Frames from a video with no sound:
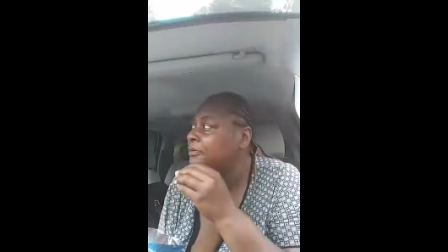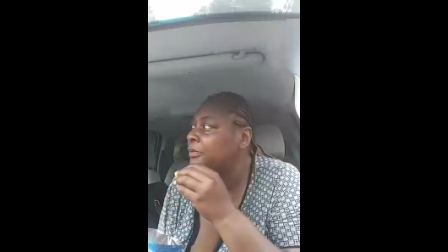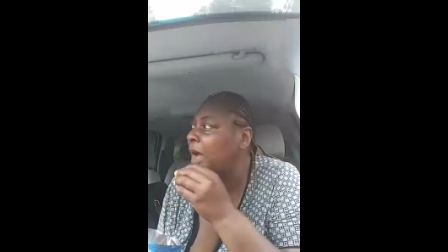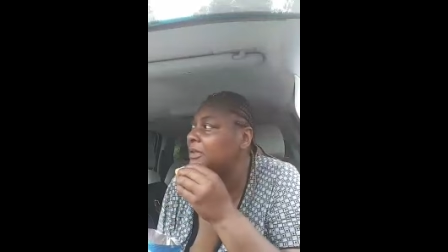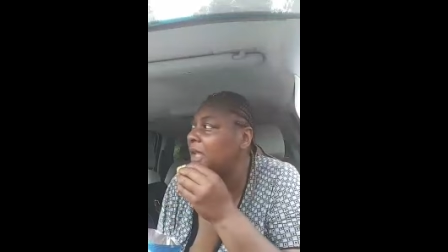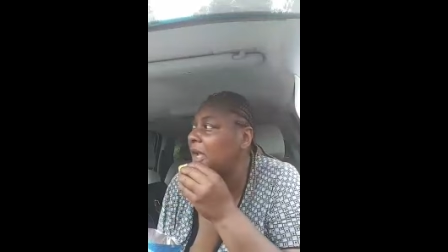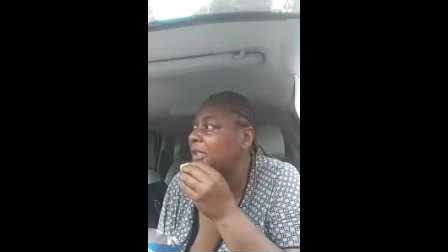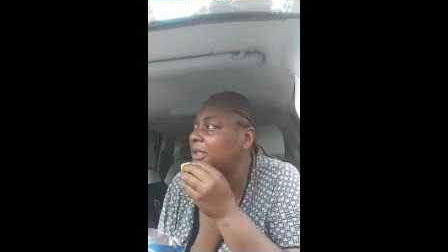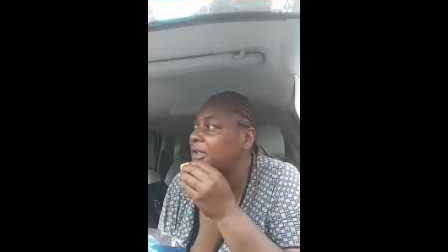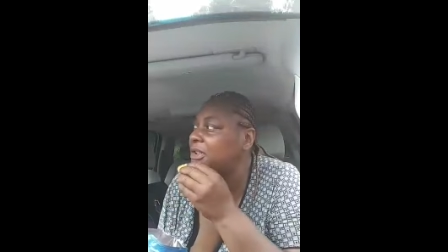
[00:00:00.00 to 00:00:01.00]
Fuck that
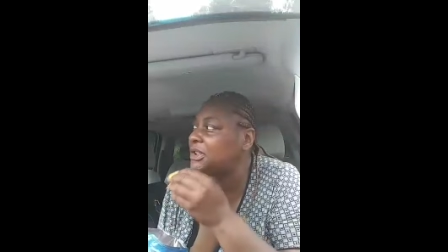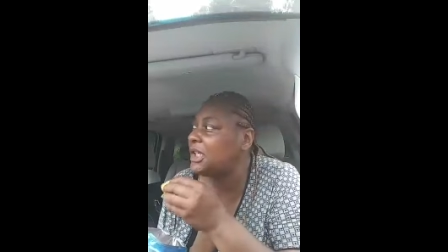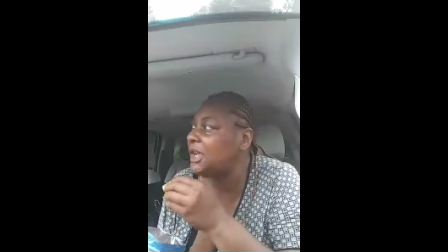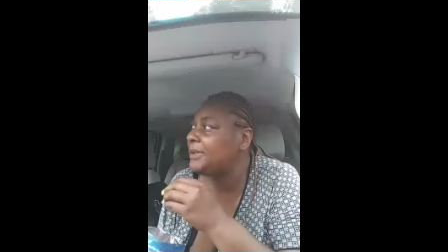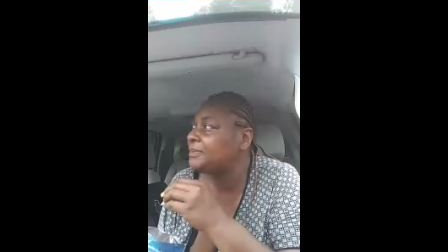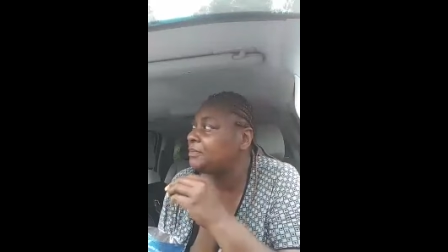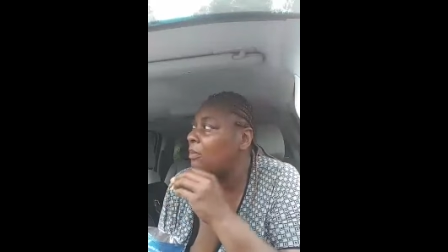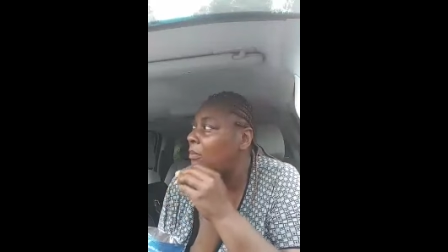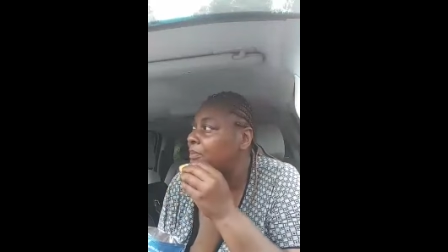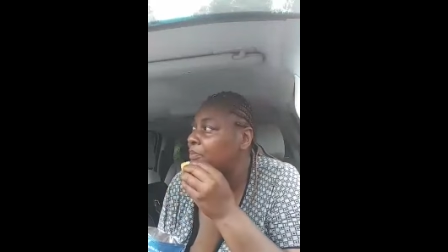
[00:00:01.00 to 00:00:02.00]
he, she,
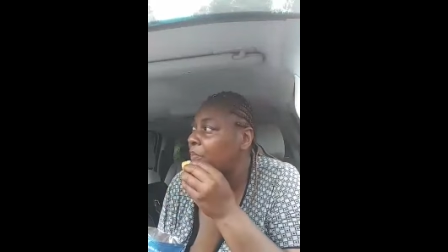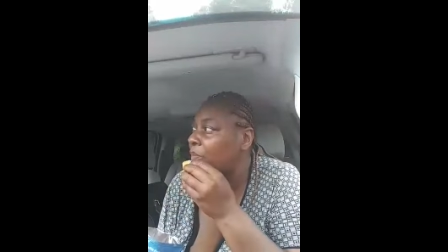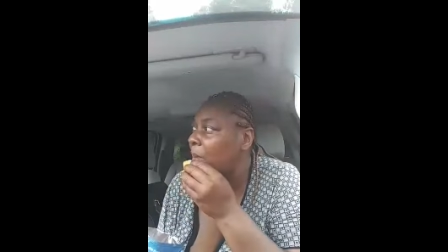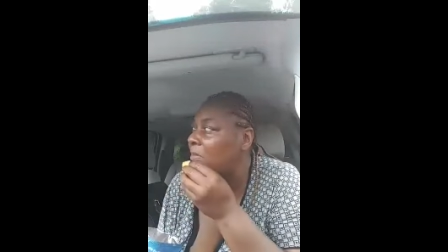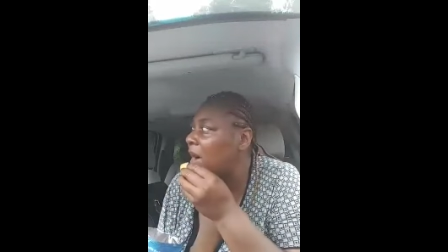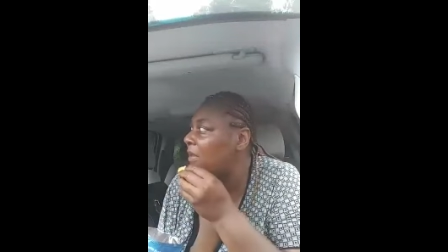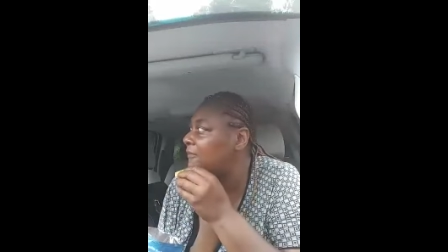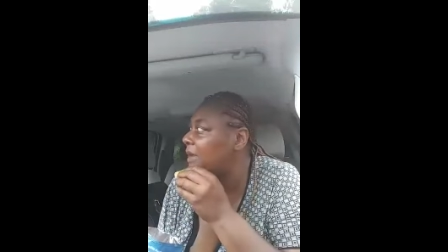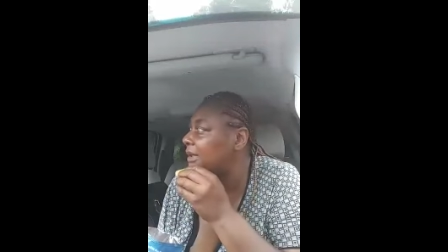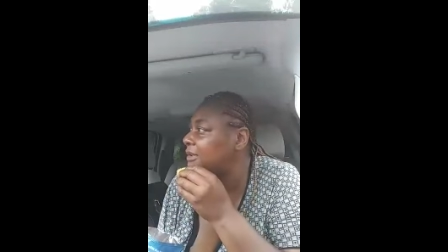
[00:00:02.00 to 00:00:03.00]

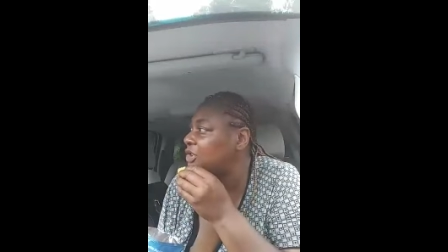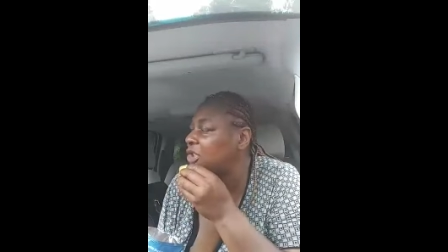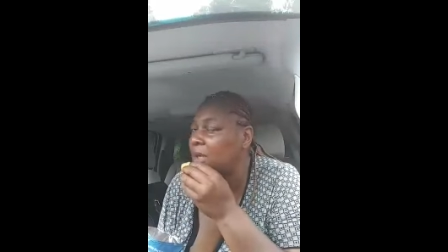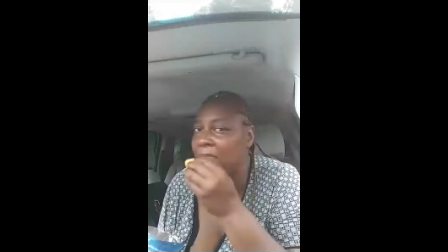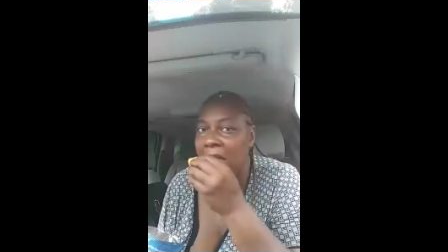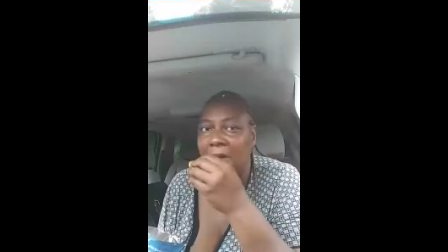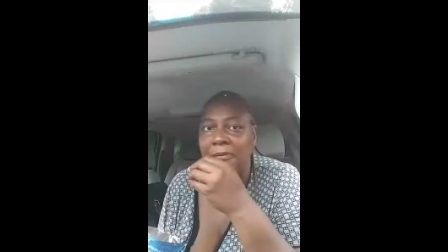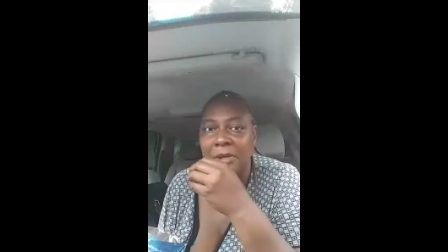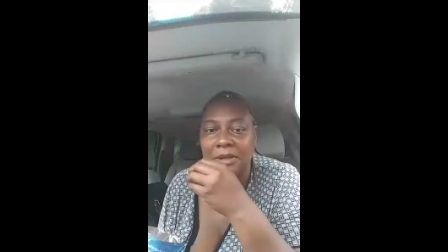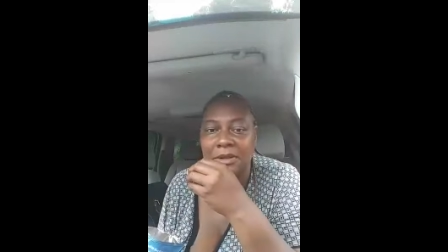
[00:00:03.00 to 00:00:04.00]
motherfucking cheetah pet.
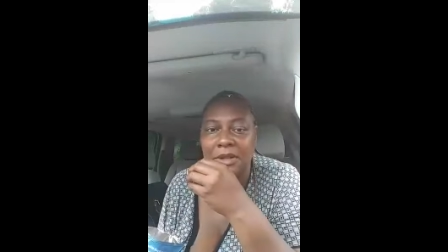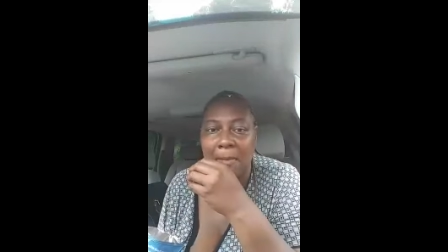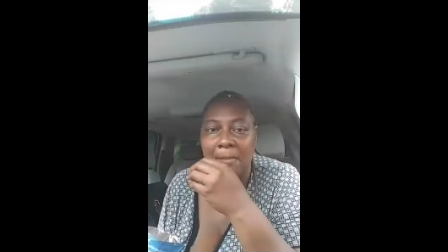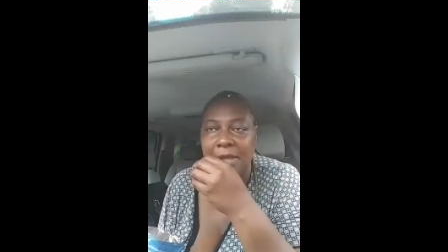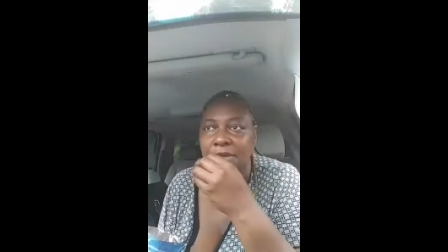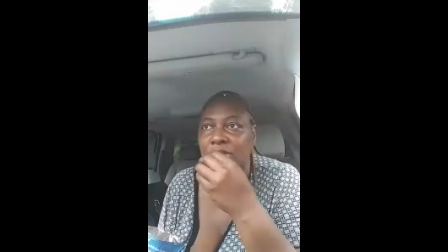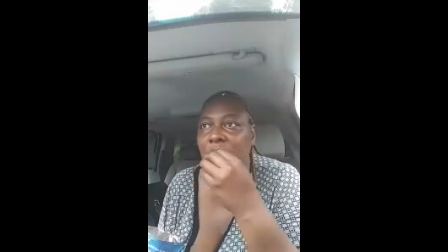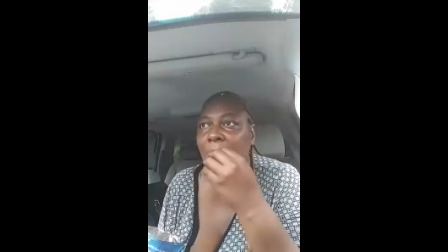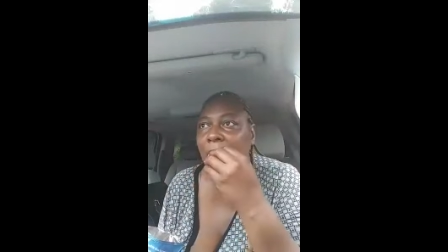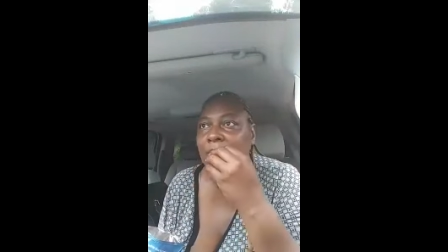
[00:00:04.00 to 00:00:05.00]
Fuck that bitch.
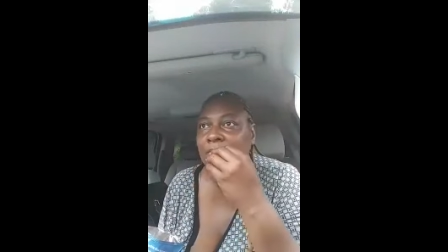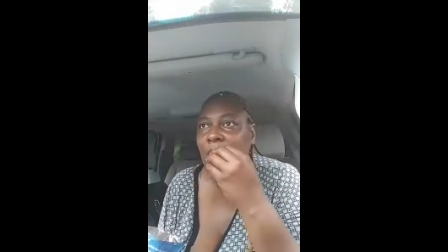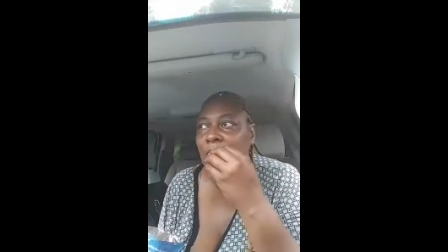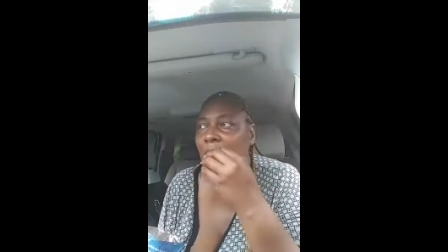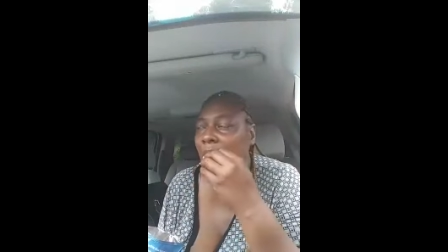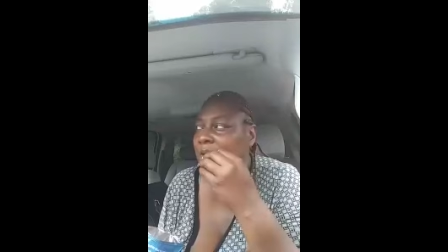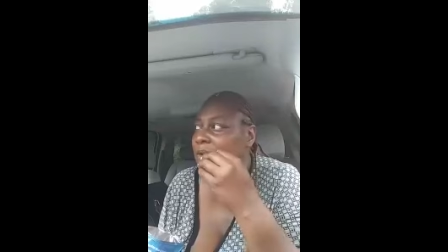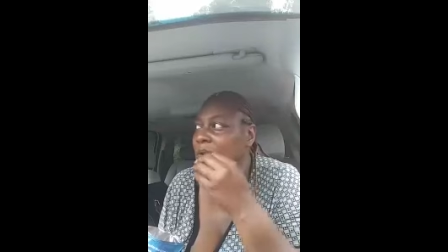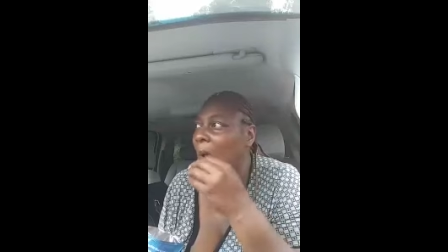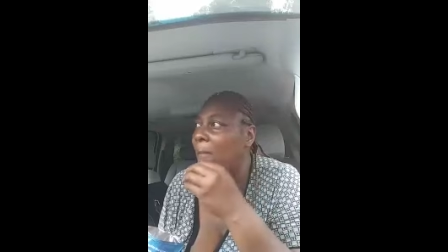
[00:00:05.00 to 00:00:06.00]
I
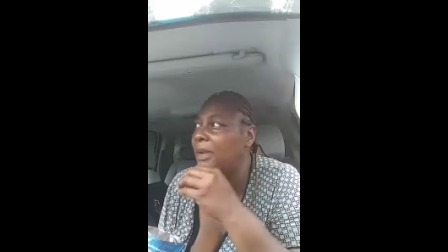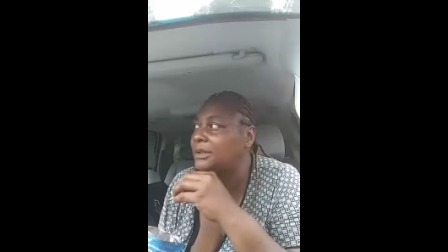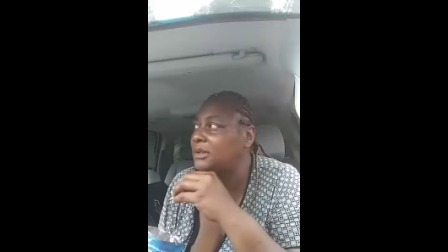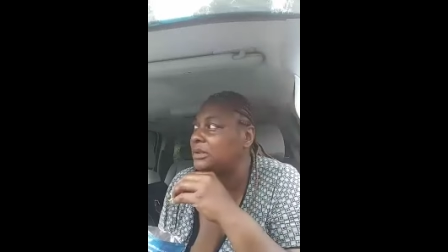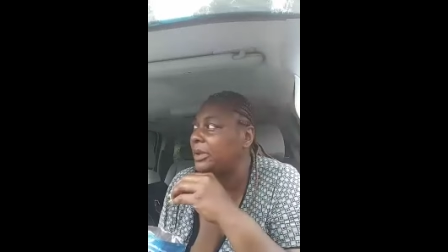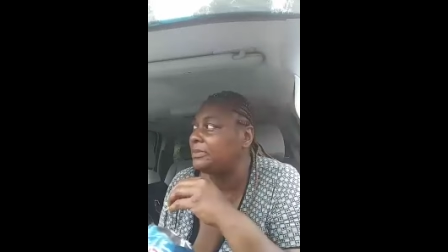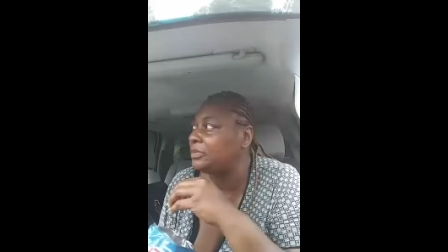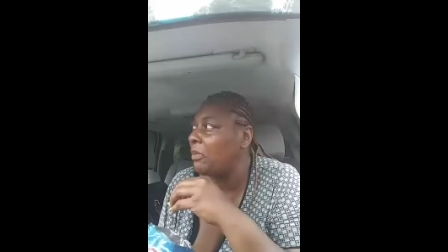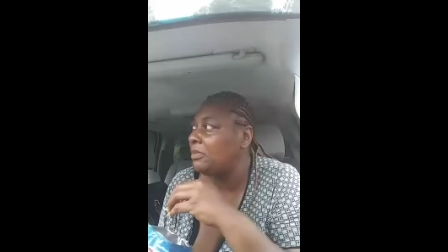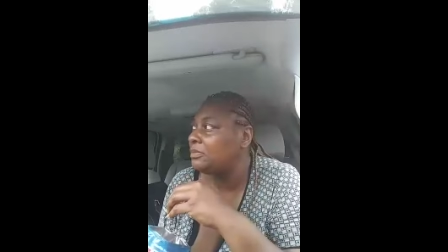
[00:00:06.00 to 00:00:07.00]
ain't no bitch.
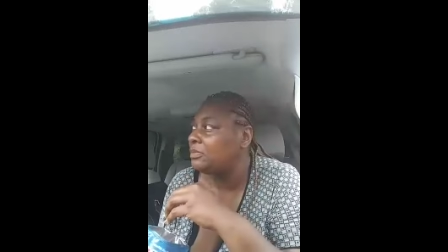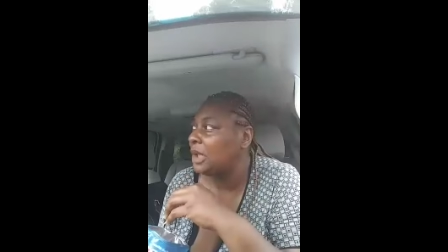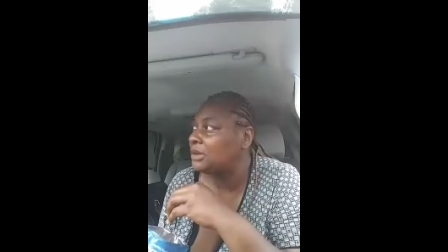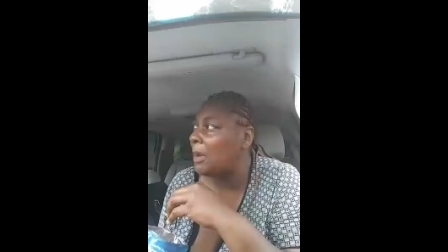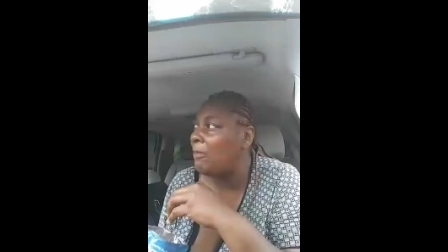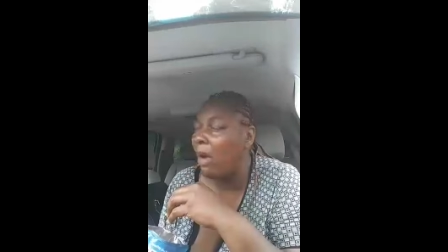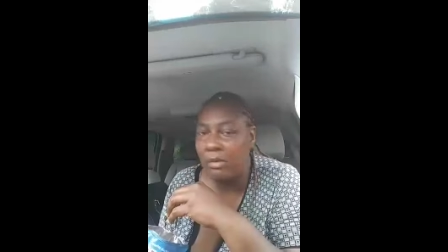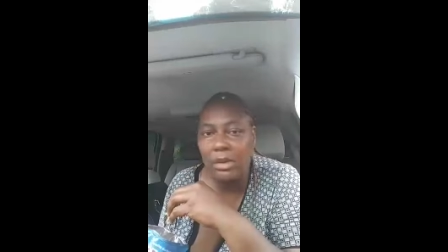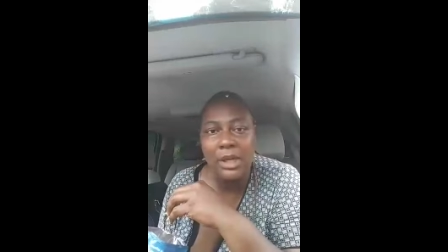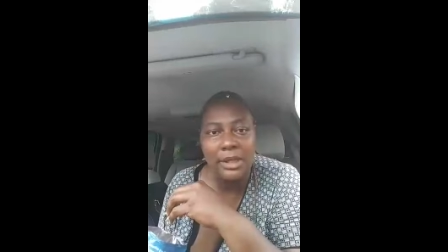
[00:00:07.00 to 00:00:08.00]
That's a
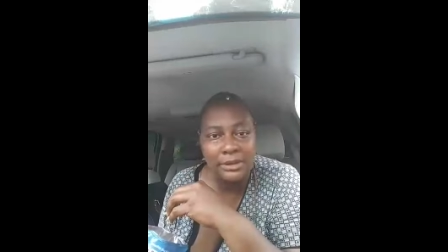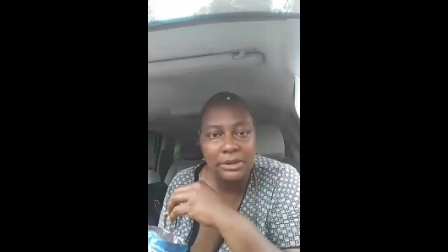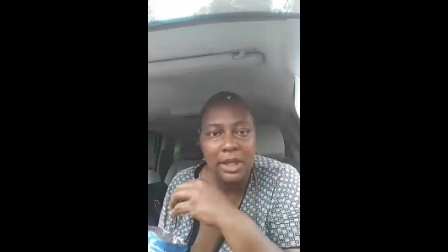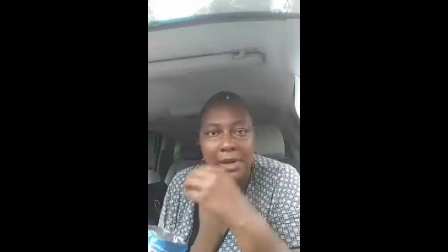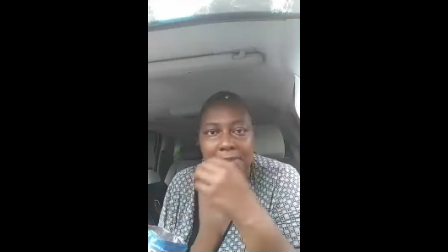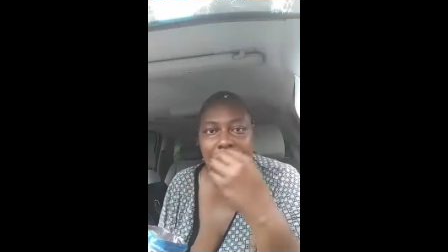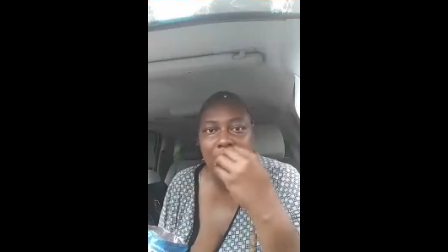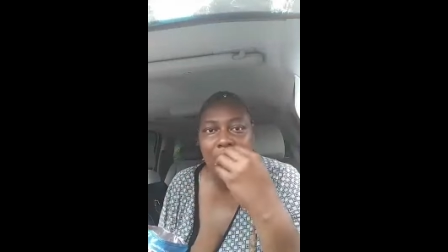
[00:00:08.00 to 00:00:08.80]
punk ass nigga.